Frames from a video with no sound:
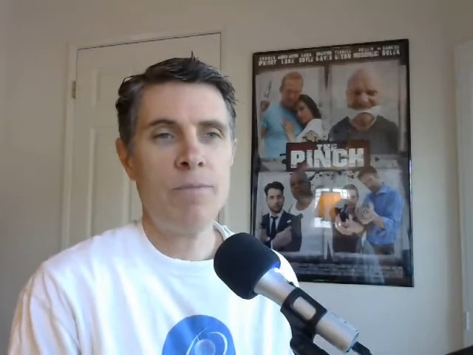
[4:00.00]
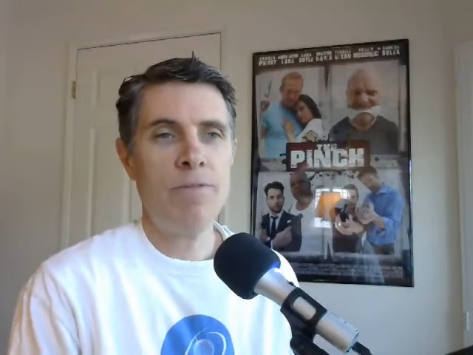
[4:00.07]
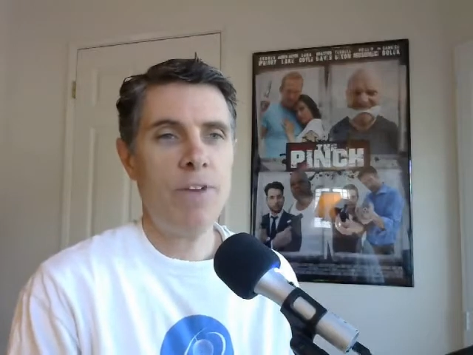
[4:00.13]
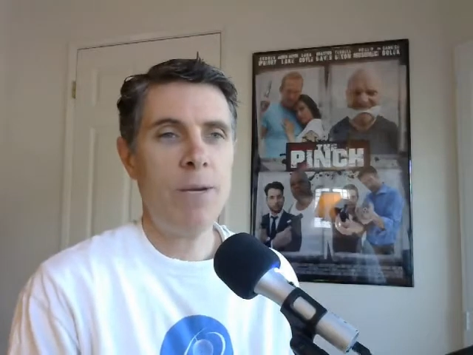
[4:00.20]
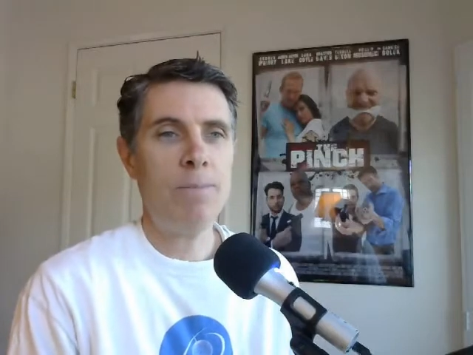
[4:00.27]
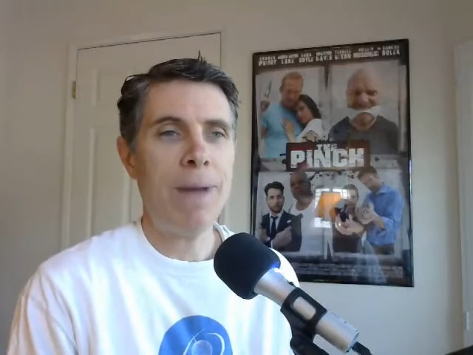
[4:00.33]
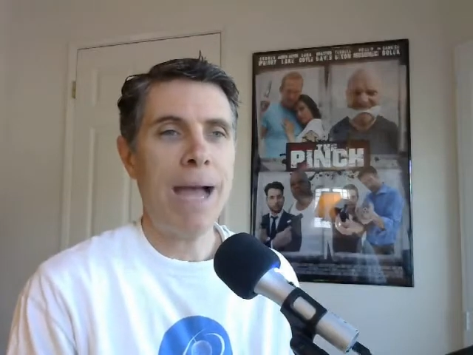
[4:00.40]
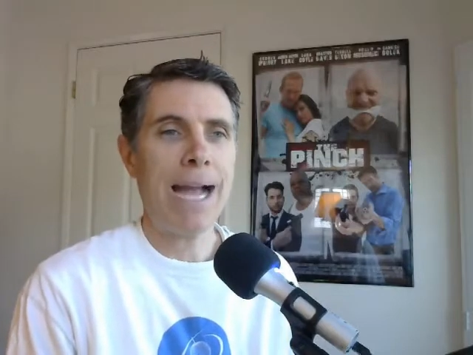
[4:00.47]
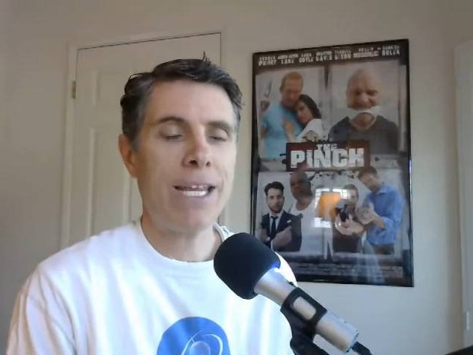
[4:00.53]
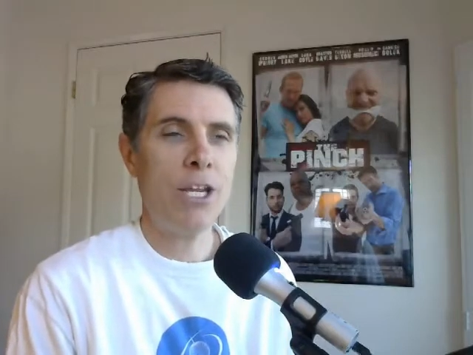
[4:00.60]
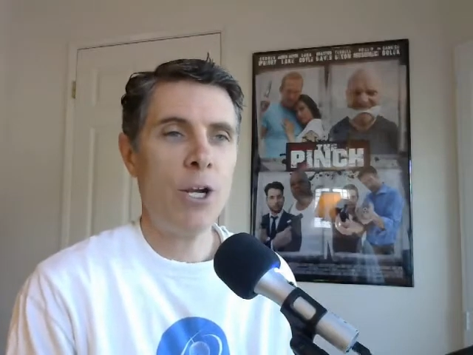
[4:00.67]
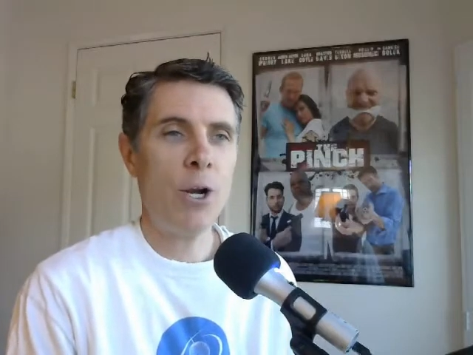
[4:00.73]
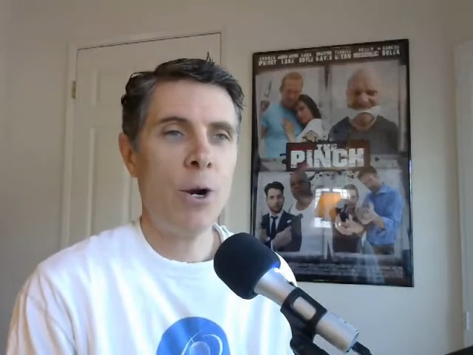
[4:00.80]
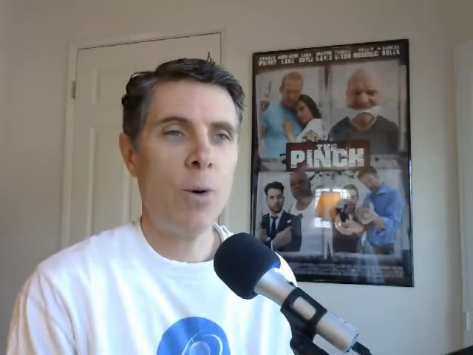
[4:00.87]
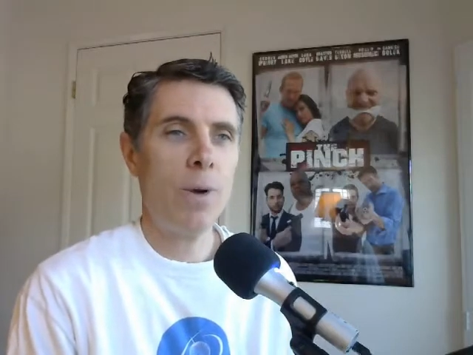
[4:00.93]
feedback. You
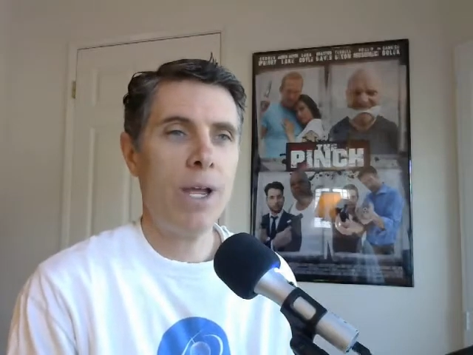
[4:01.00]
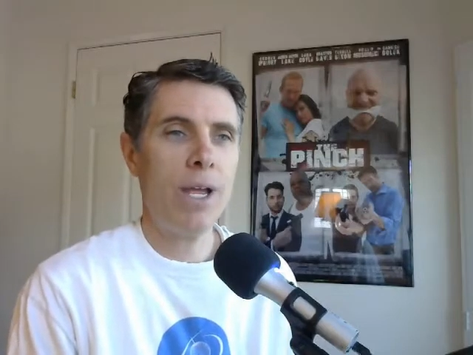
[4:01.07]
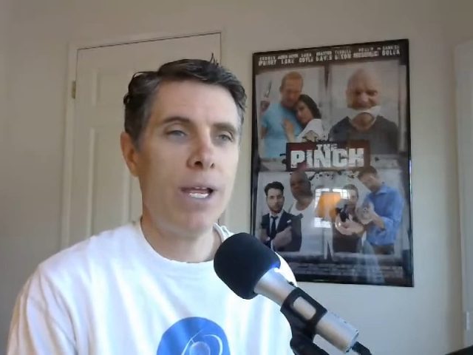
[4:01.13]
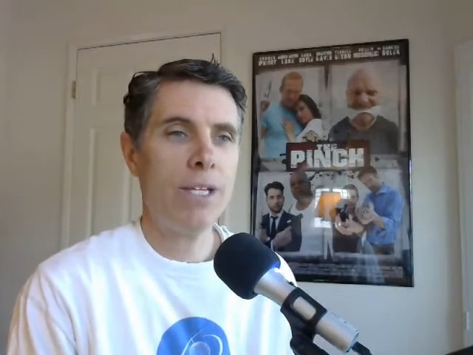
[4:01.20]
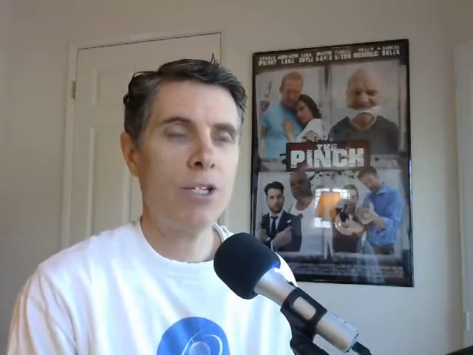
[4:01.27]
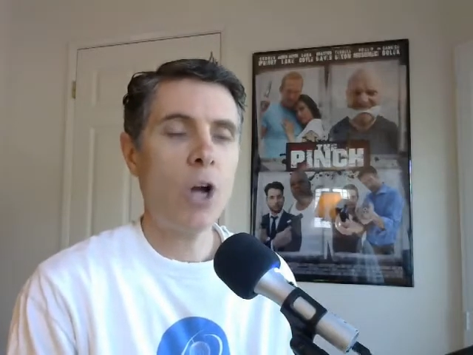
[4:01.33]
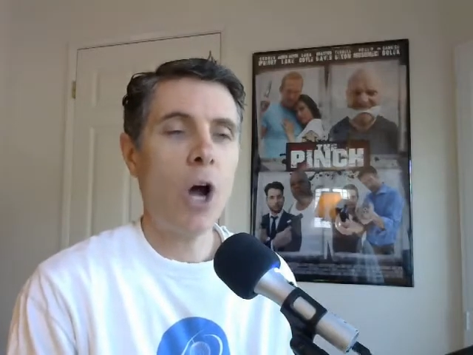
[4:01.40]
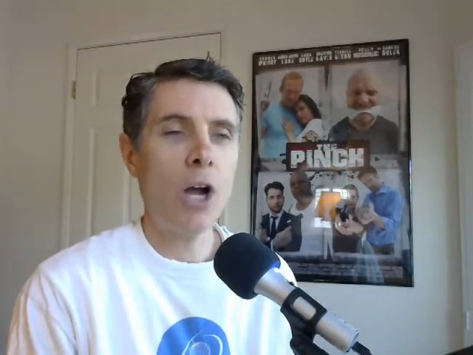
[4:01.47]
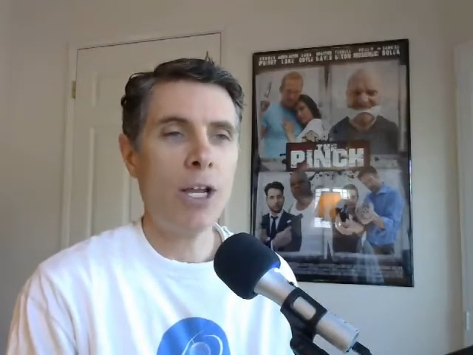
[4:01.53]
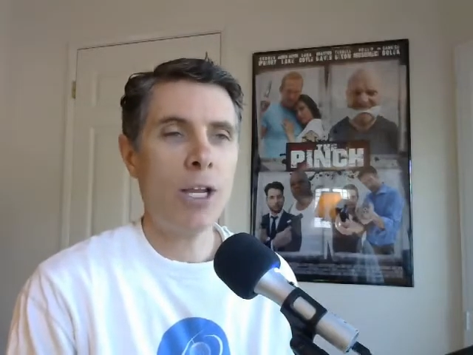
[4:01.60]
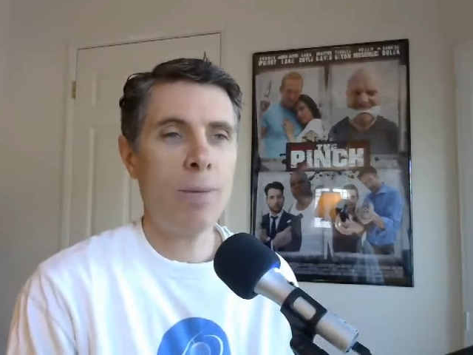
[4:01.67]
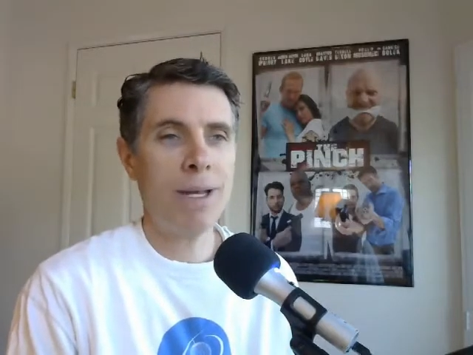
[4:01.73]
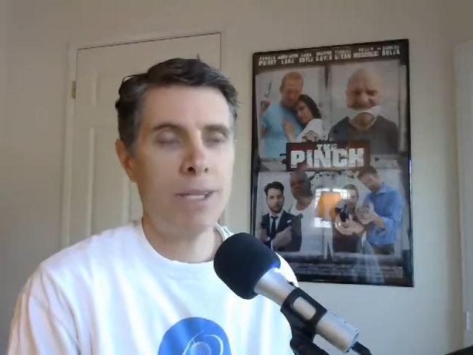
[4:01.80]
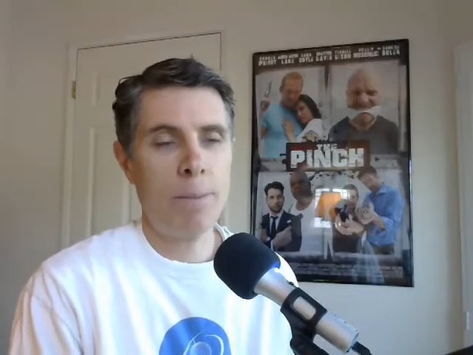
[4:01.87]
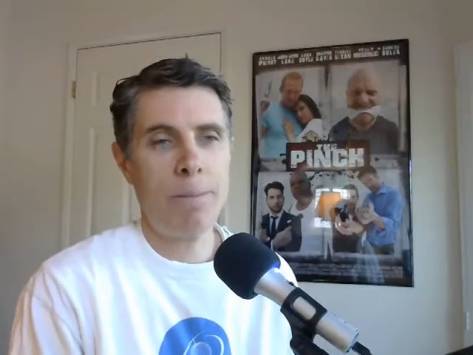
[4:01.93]
know, is talking
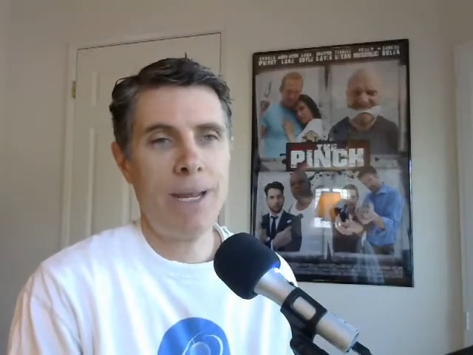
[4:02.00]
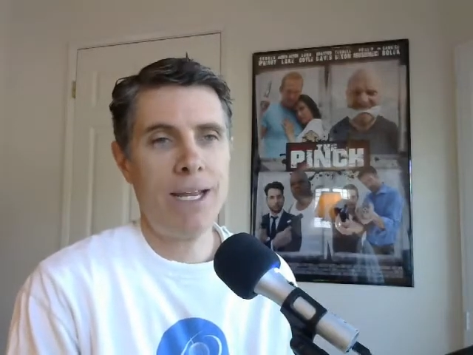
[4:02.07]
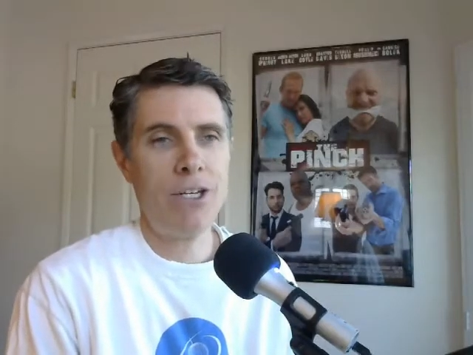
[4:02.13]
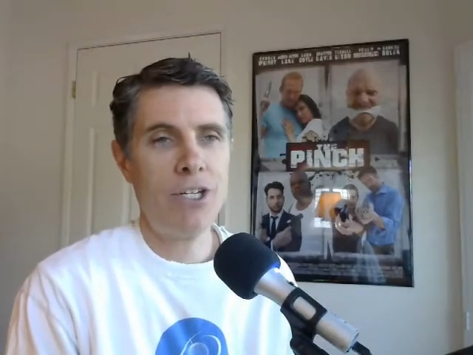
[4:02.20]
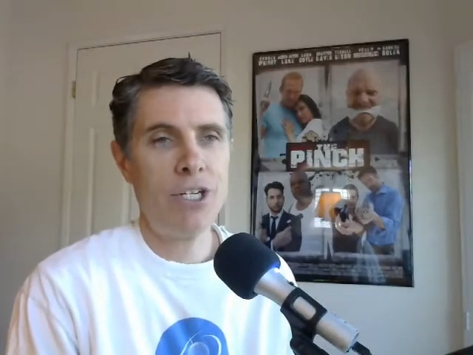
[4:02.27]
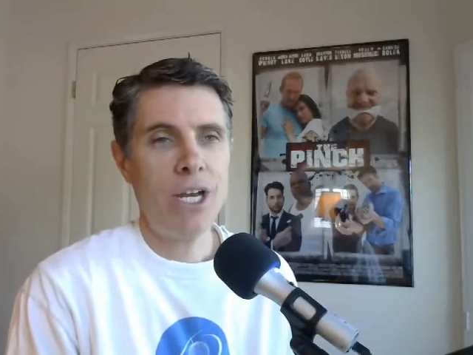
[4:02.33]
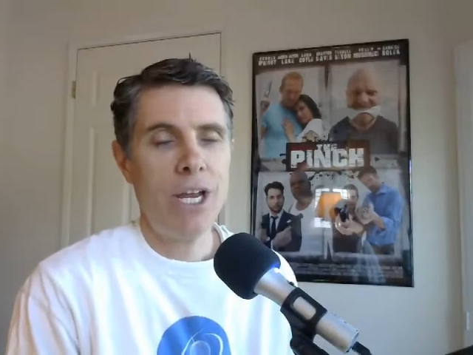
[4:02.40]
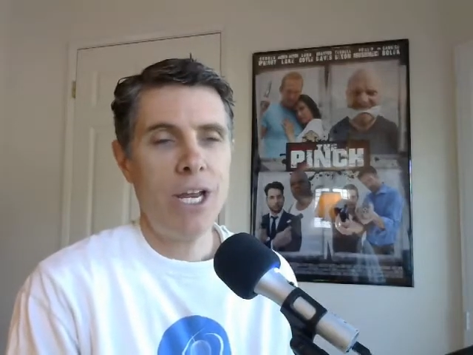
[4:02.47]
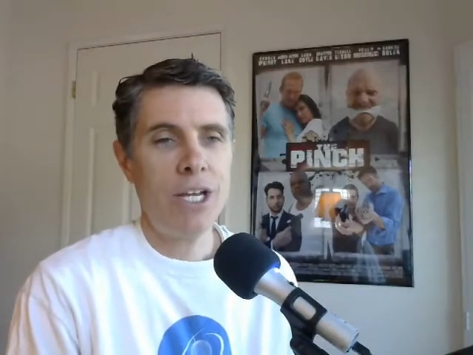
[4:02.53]
about the pinch